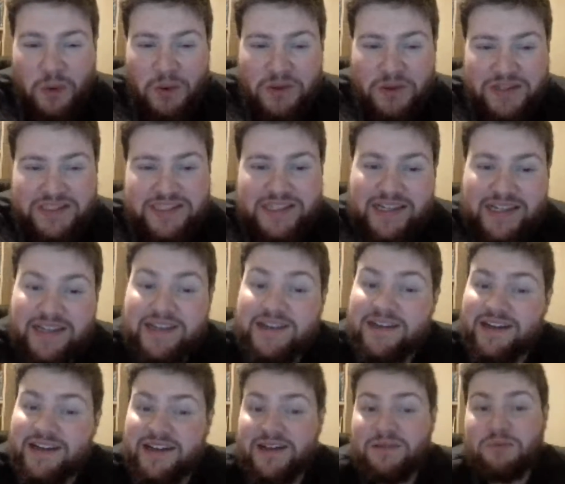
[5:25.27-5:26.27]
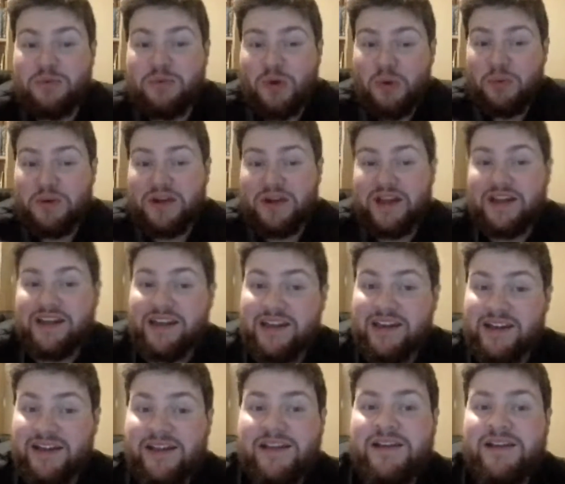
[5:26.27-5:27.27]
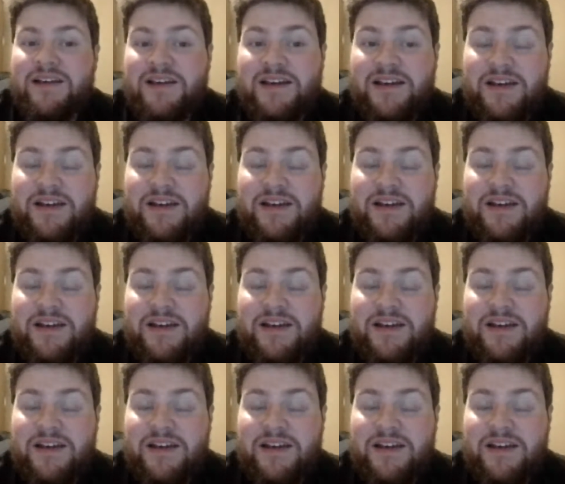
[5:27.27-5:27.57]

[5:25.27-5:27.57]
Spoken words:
boxy in a proper kind of